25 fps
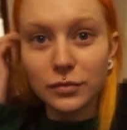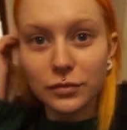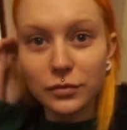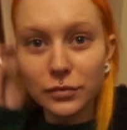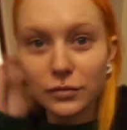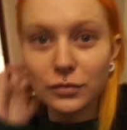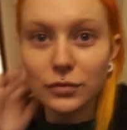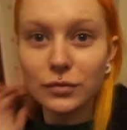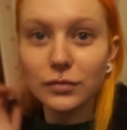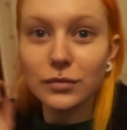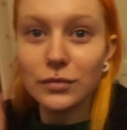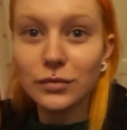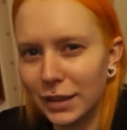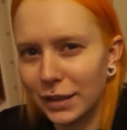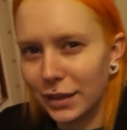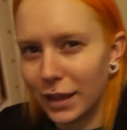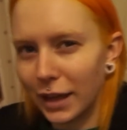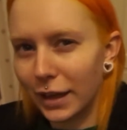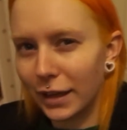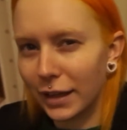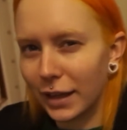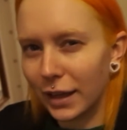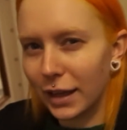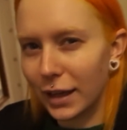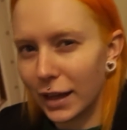I still
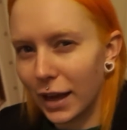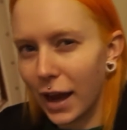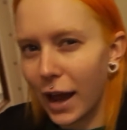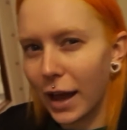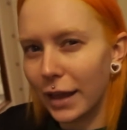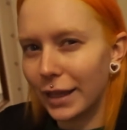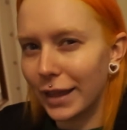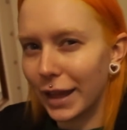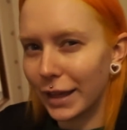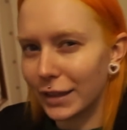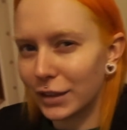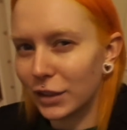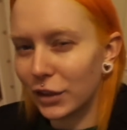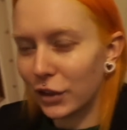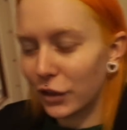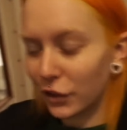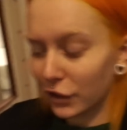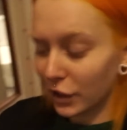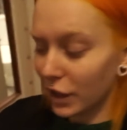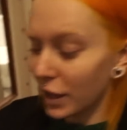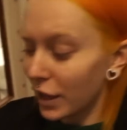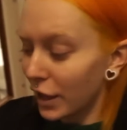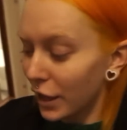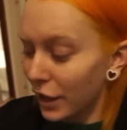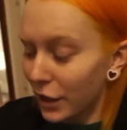like it. I like the look.
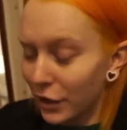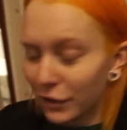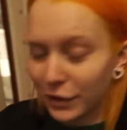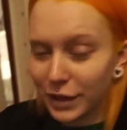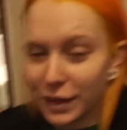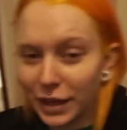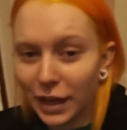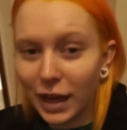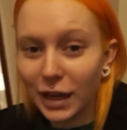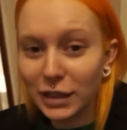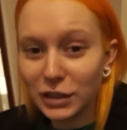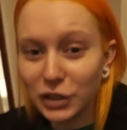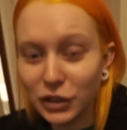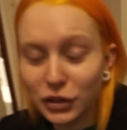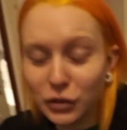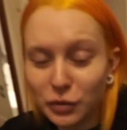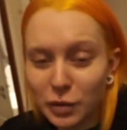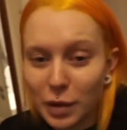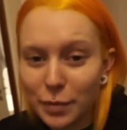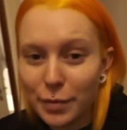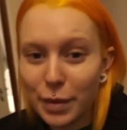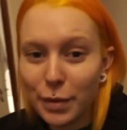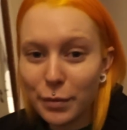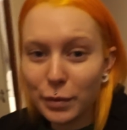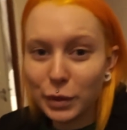Okay, I just
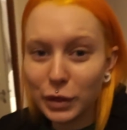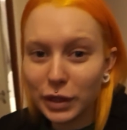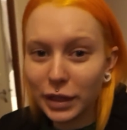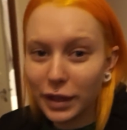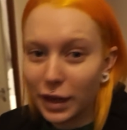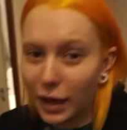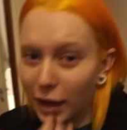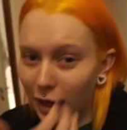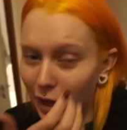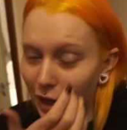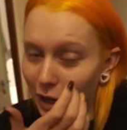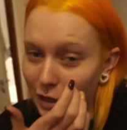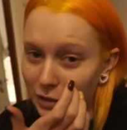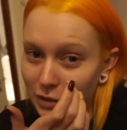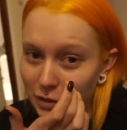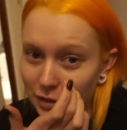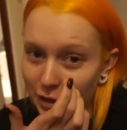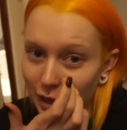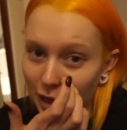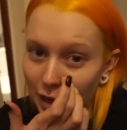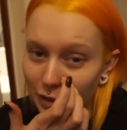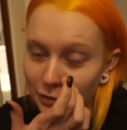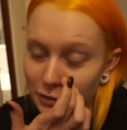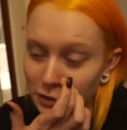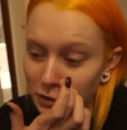remembered that I actually
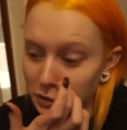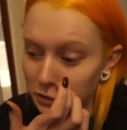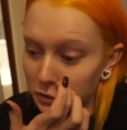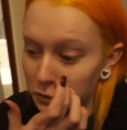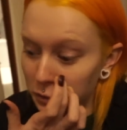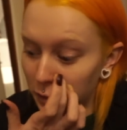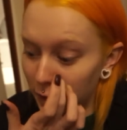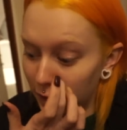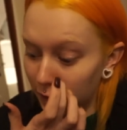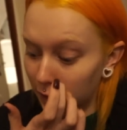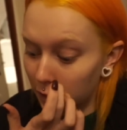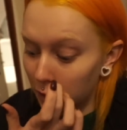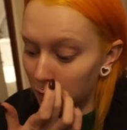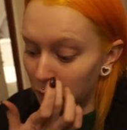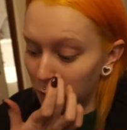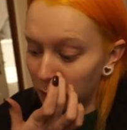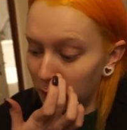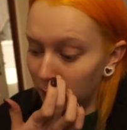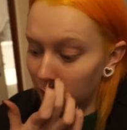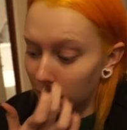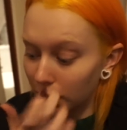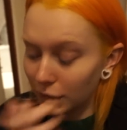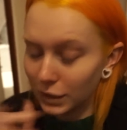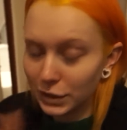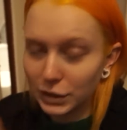have to get
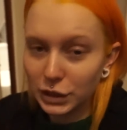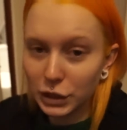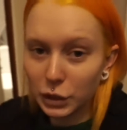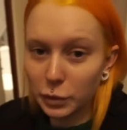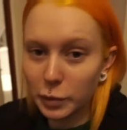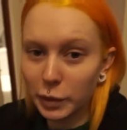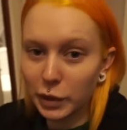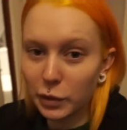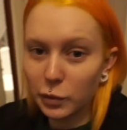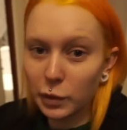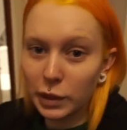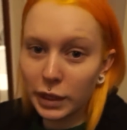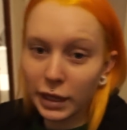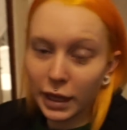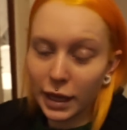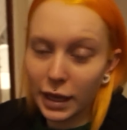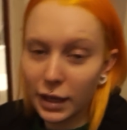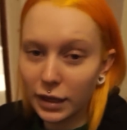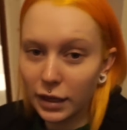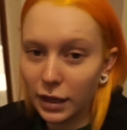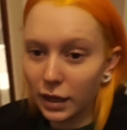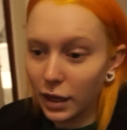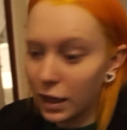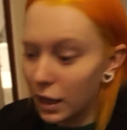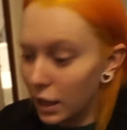going super quick
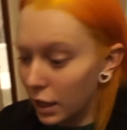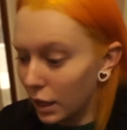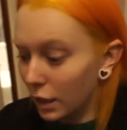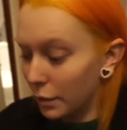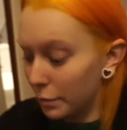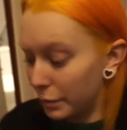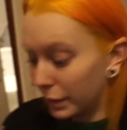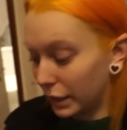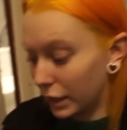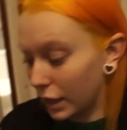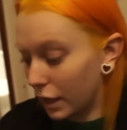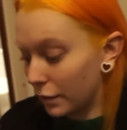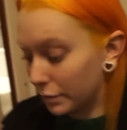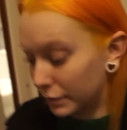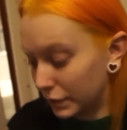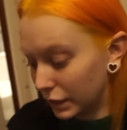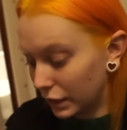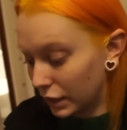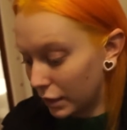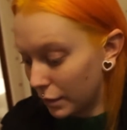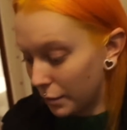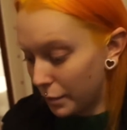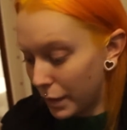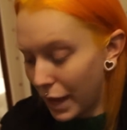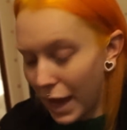and pick up
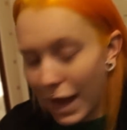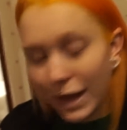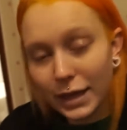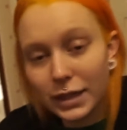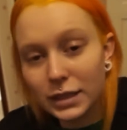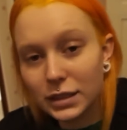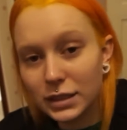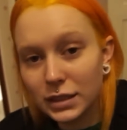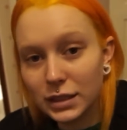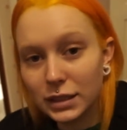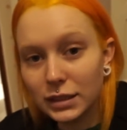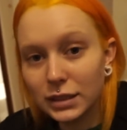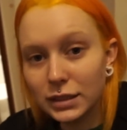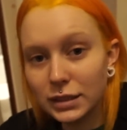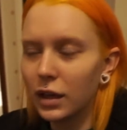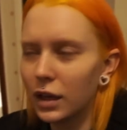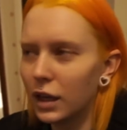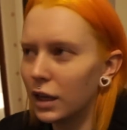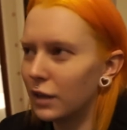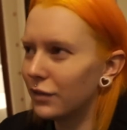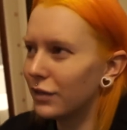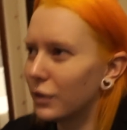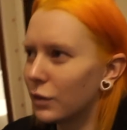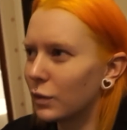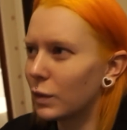the packages.
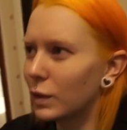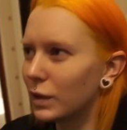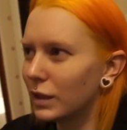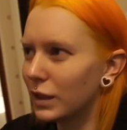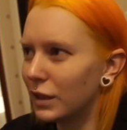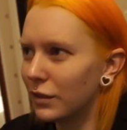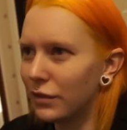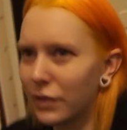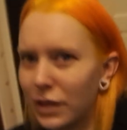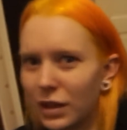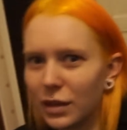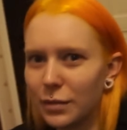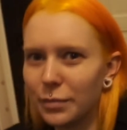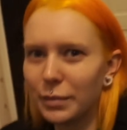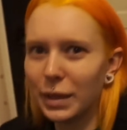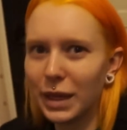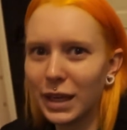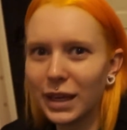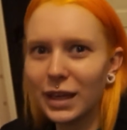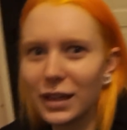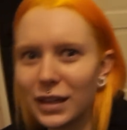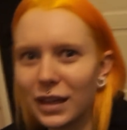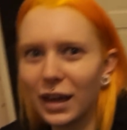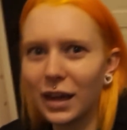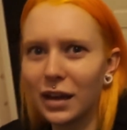If I will even make
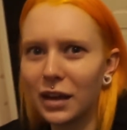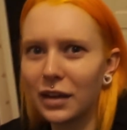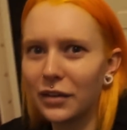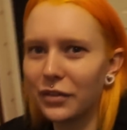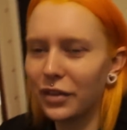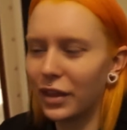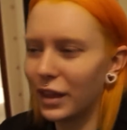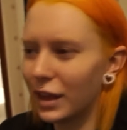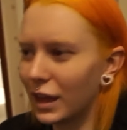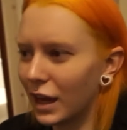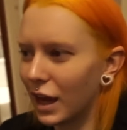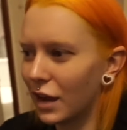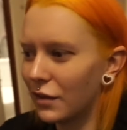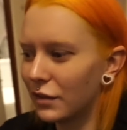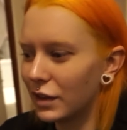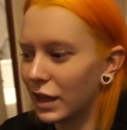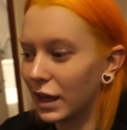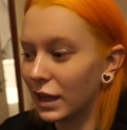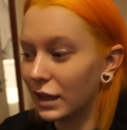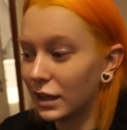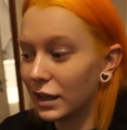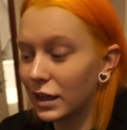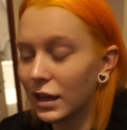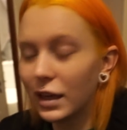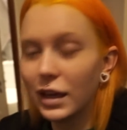it. I think I have
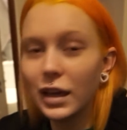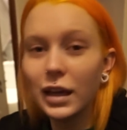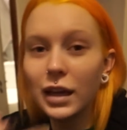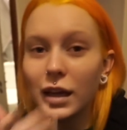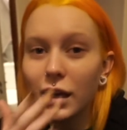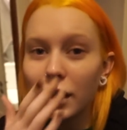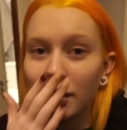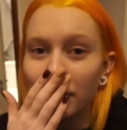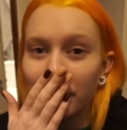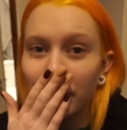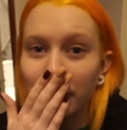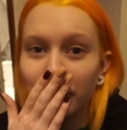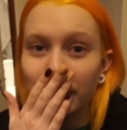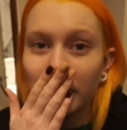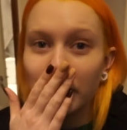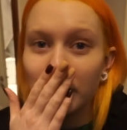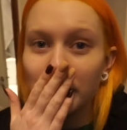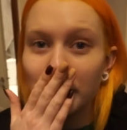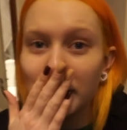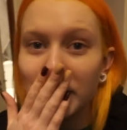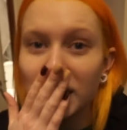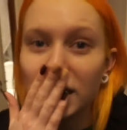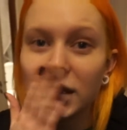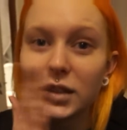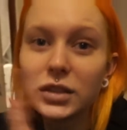like 15
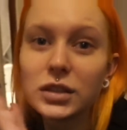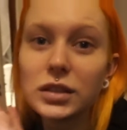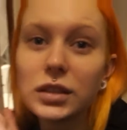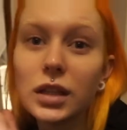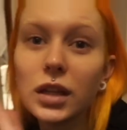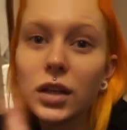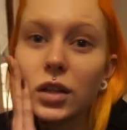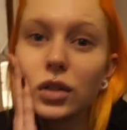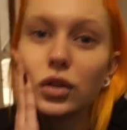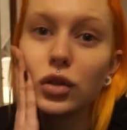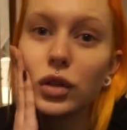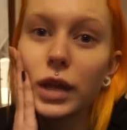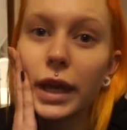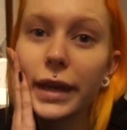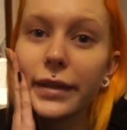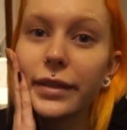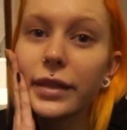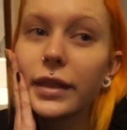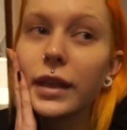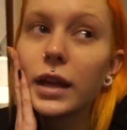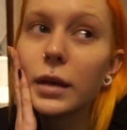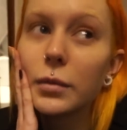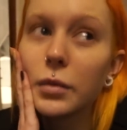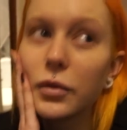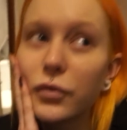minutes to get
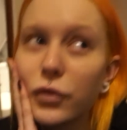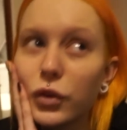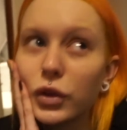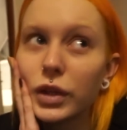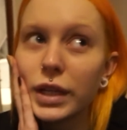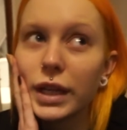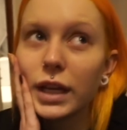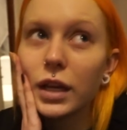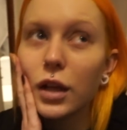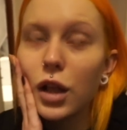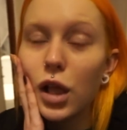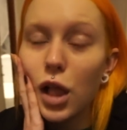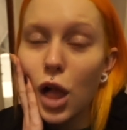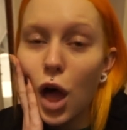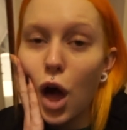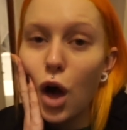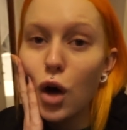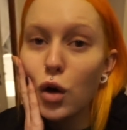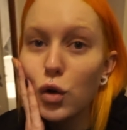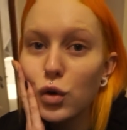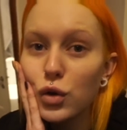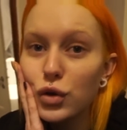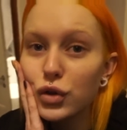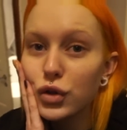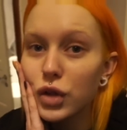there before they
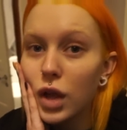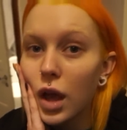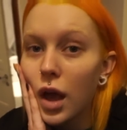close.